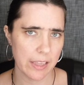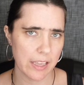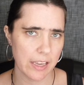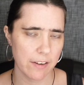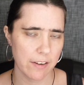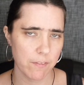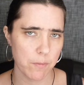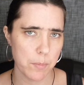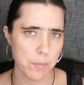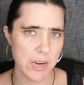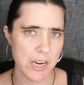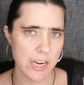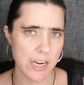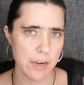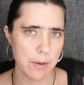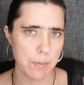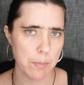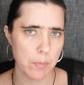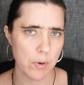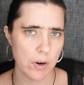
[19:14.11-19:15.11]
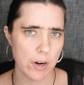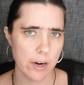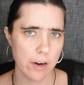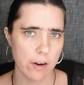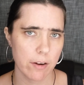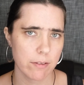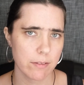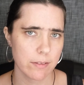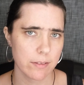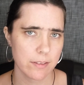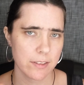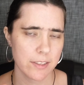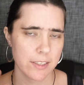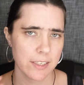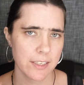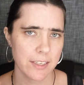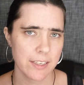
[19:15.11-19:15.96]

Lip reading: like kind of medium brown.